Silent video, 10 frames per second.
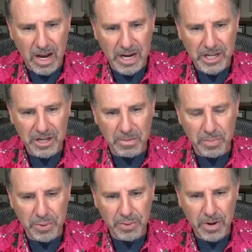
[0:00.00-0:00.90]
I should
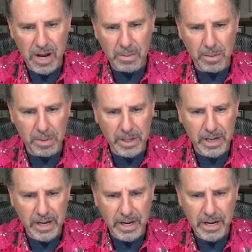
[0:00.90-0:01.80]

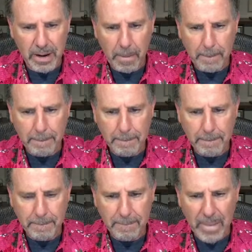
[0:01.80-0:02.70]
probably...
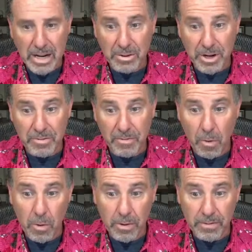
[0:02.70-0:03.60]
I don't need
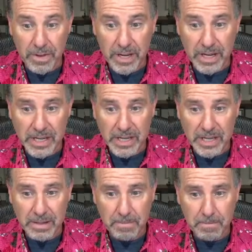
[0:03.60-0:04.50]
4 of these.